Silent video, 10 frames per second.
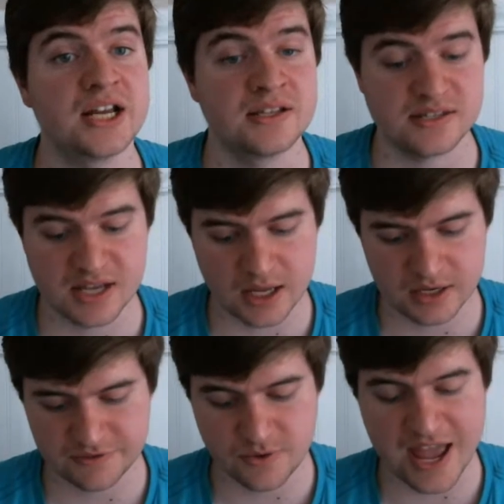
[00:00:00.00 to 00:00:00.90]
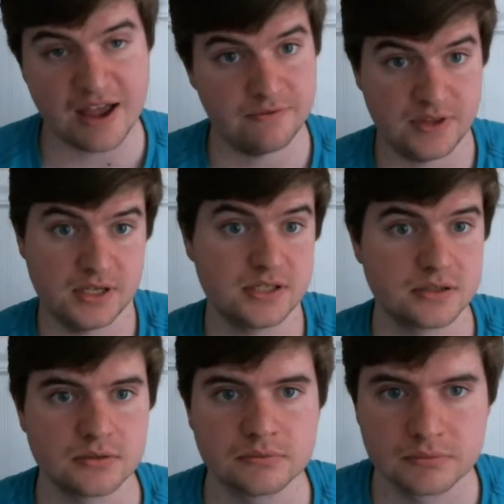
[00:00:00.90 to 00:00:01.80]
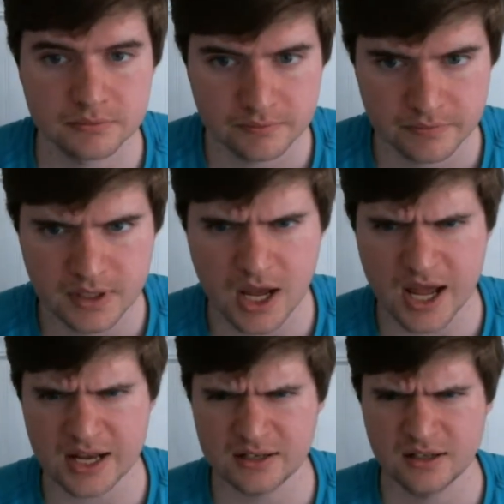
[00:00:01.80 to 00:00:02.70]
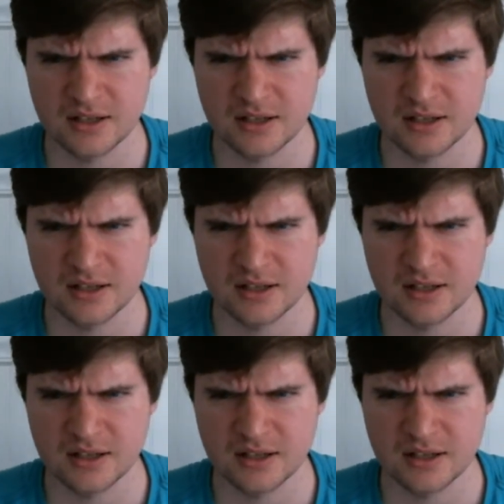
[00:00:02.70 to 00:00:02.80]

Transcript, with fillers: China set if you have this kind.